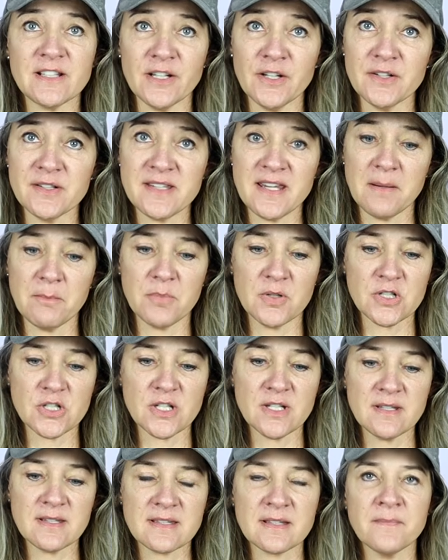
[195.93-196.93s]
low
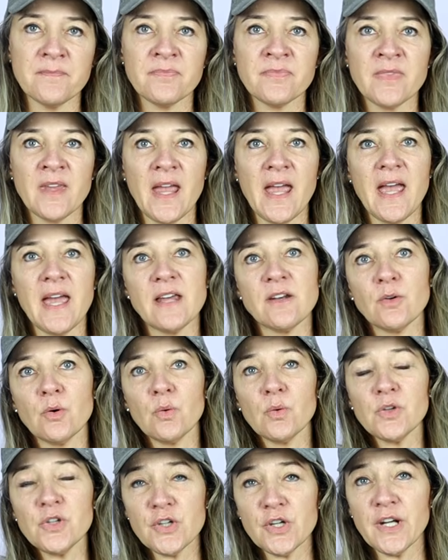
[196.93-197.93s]
temperatures, and
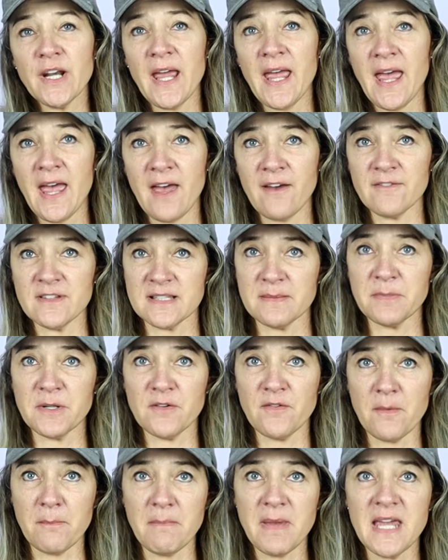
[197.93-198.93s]
all you're going to have is a
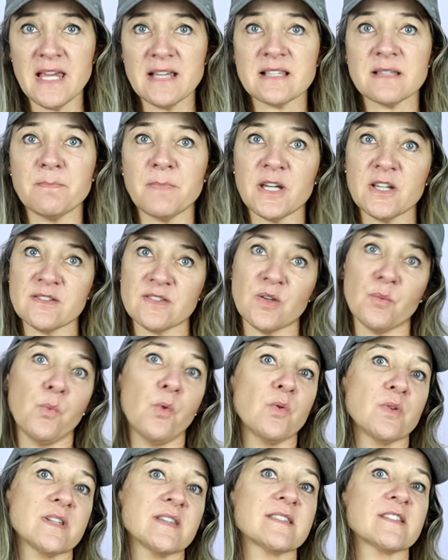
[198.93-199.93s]
bit of a mess because the
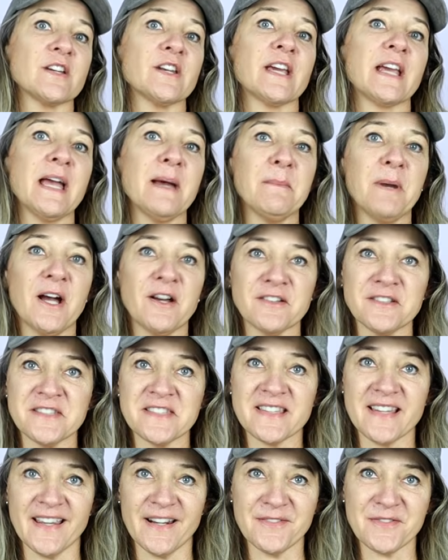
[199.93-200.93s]
water is going to come out
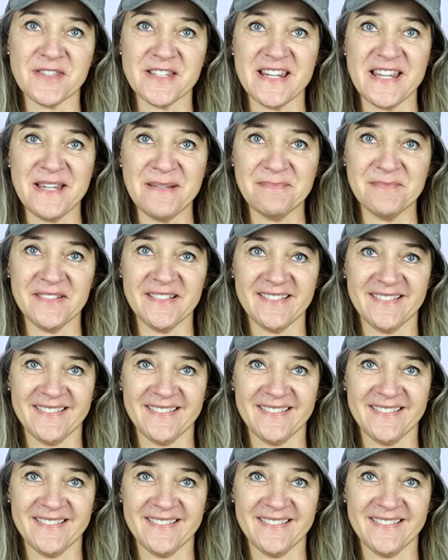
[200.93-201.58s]
instead of steam.